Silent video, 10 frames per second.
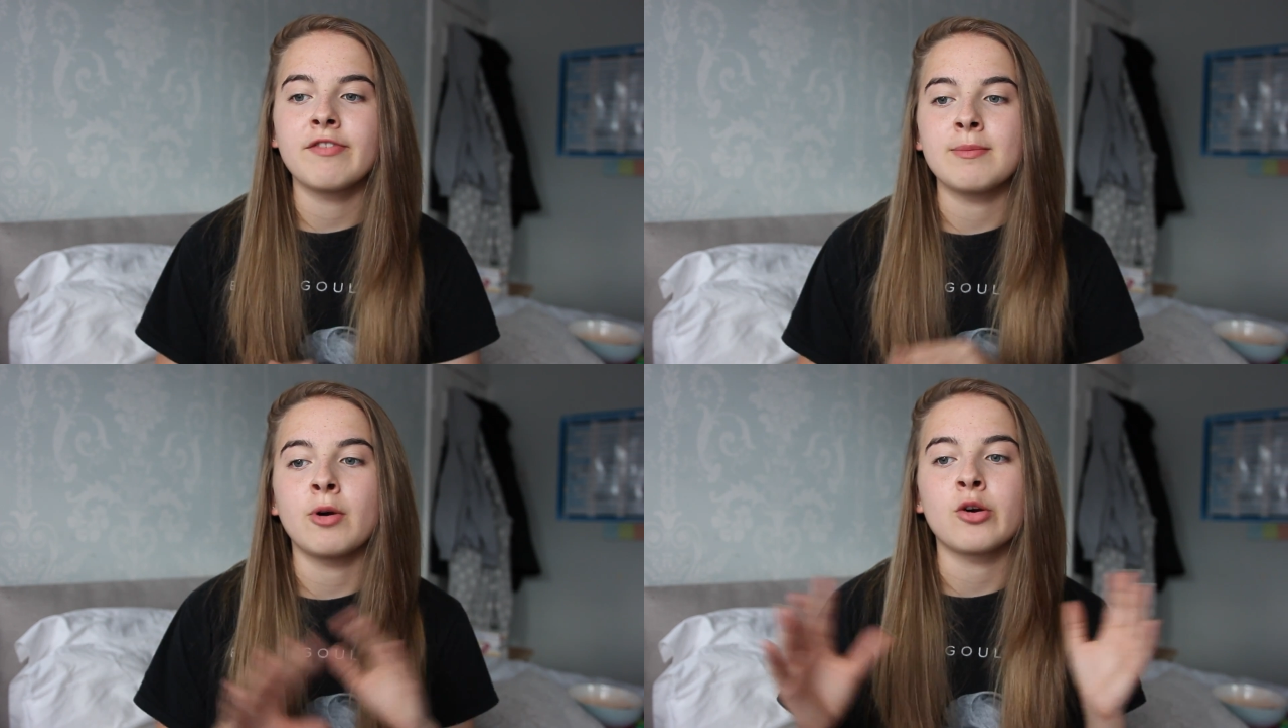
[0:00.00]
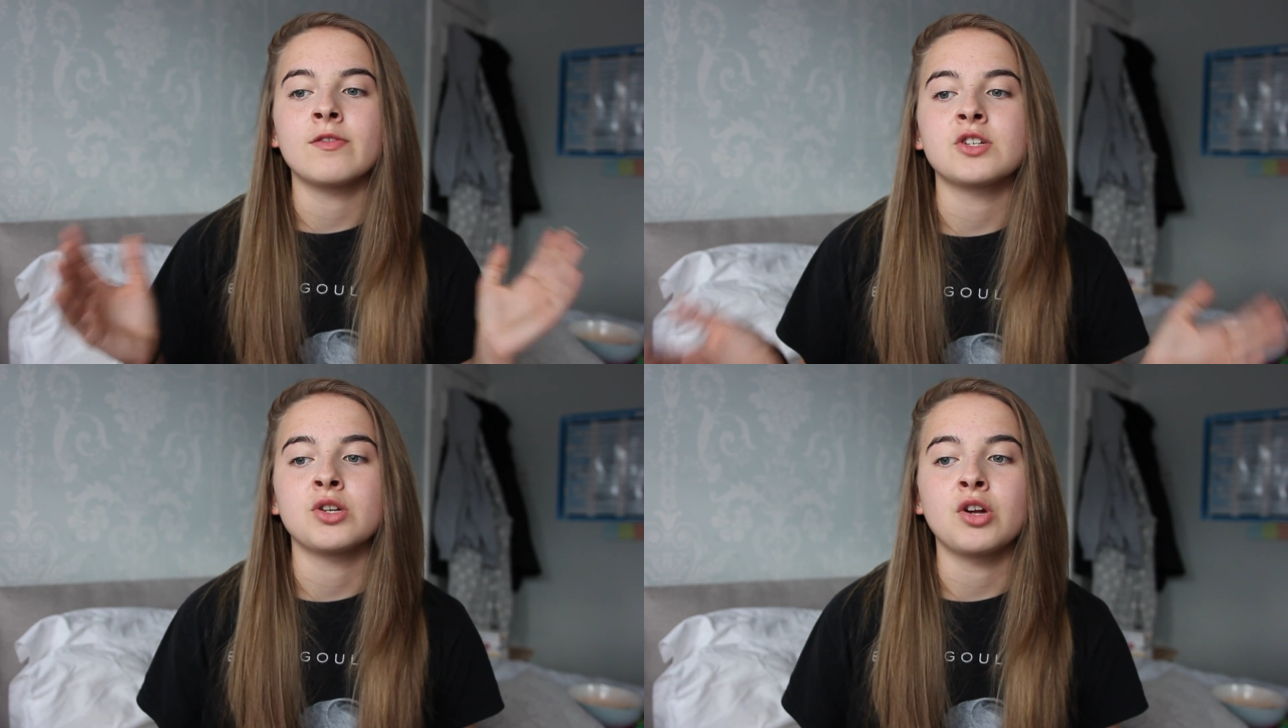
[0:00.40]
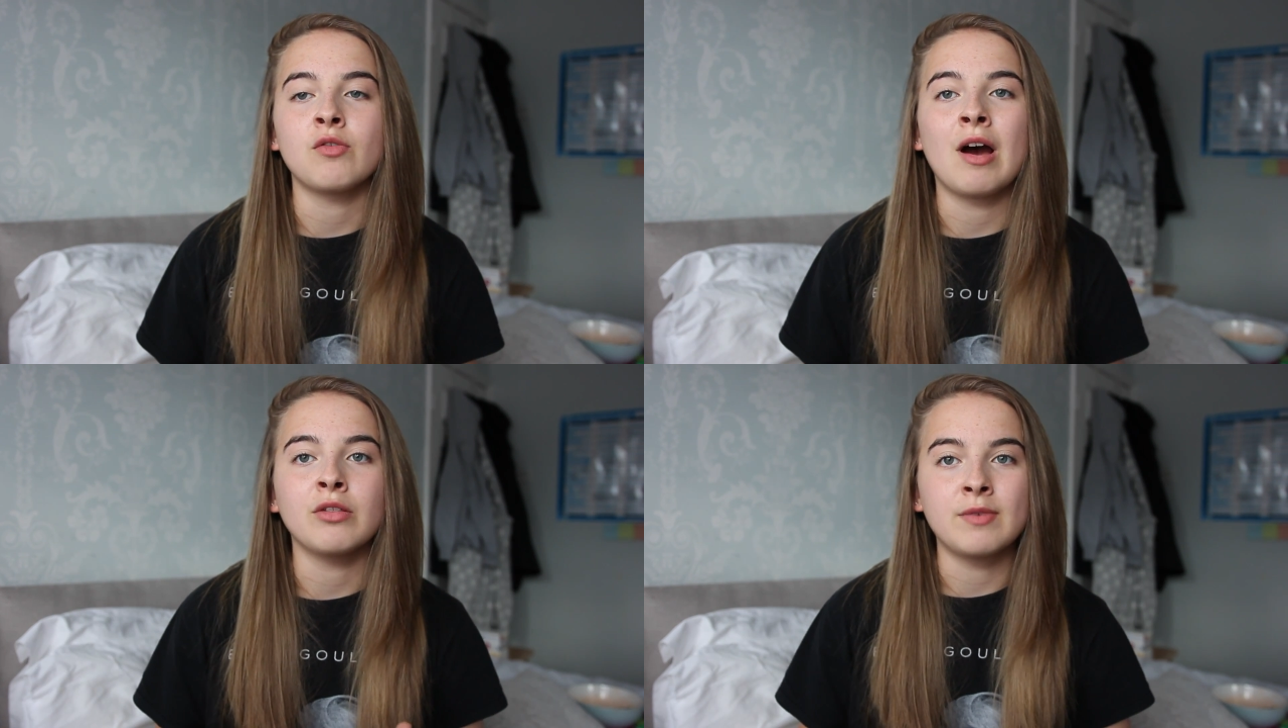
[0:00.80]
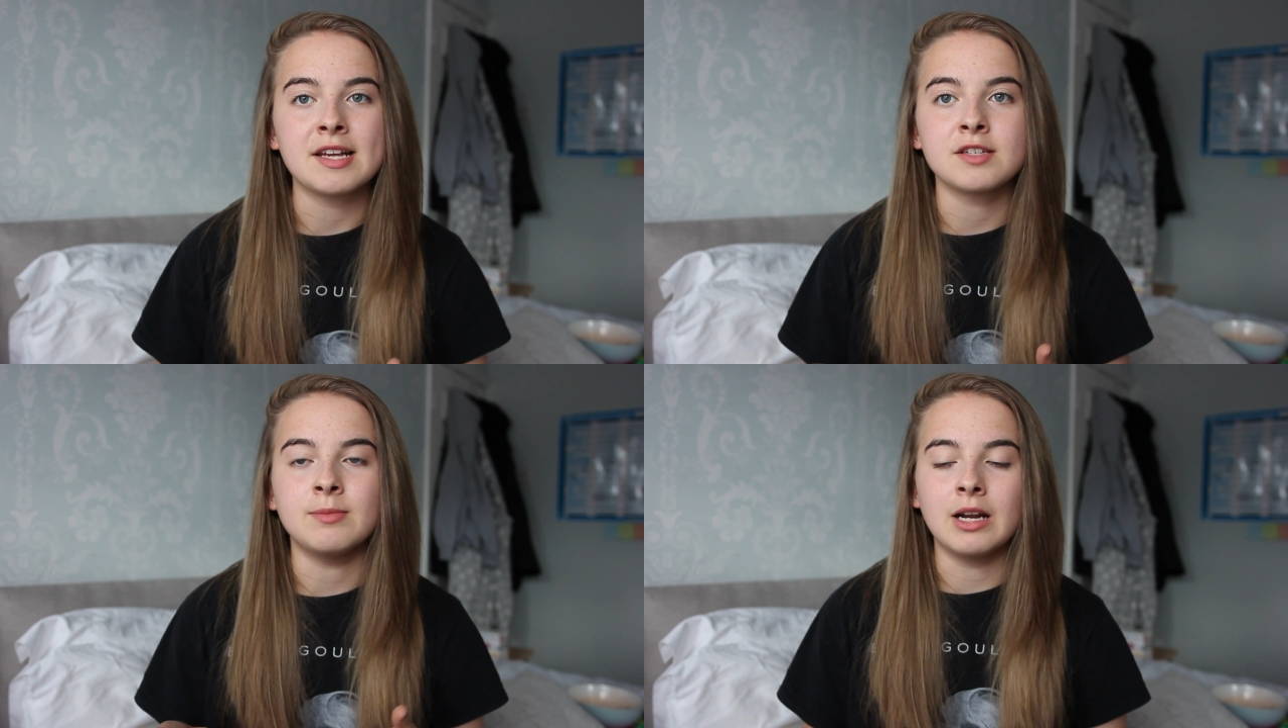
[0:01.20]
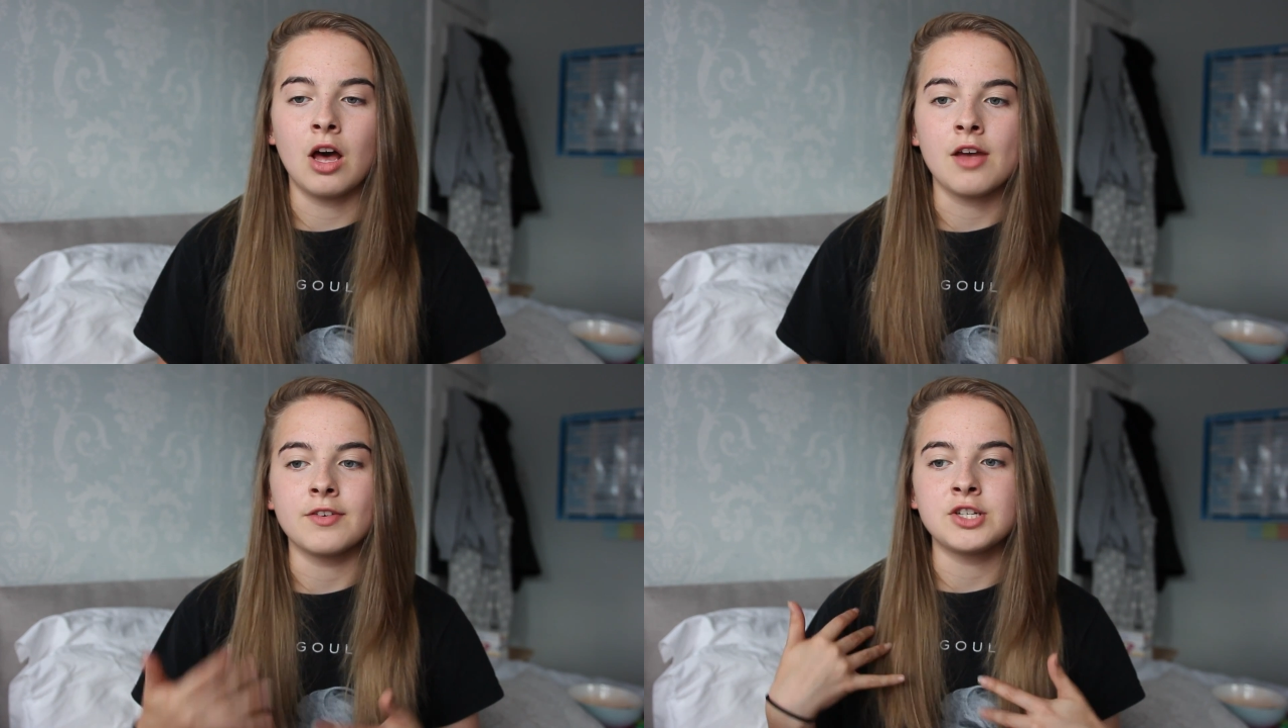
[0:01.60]
fit my revision around the rest of my
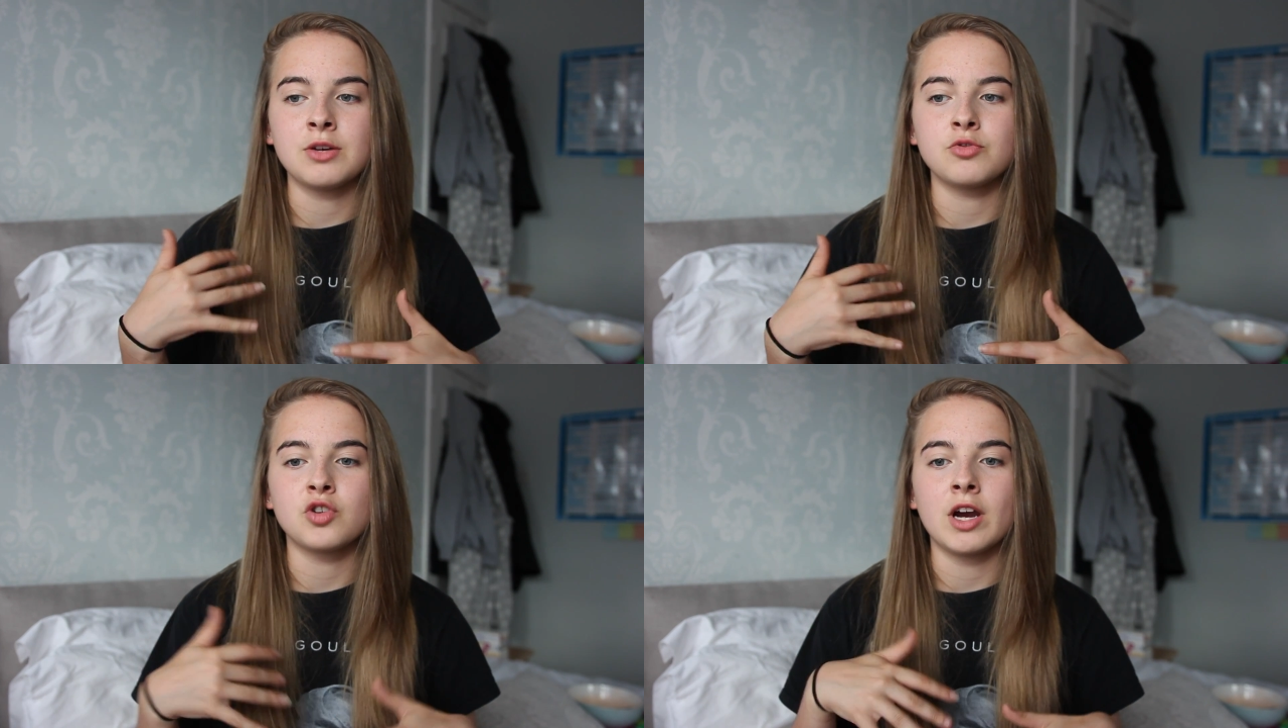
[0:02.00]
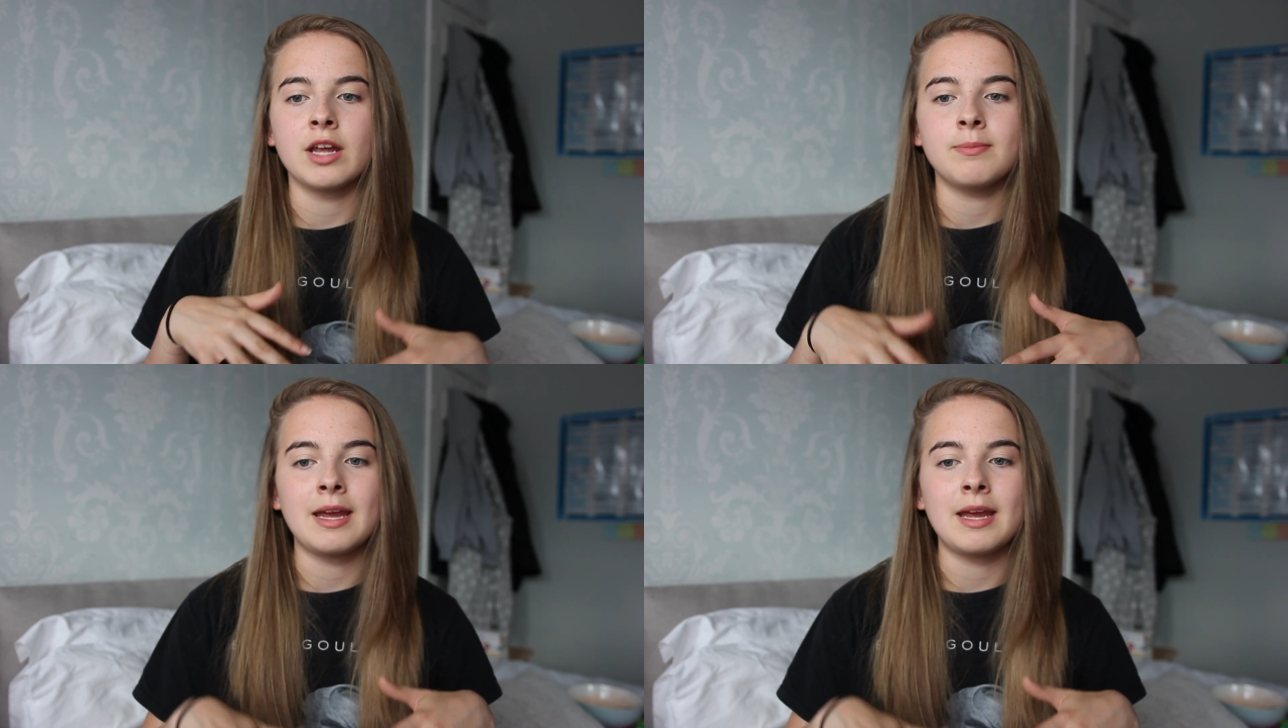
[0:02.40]
life. I don't try and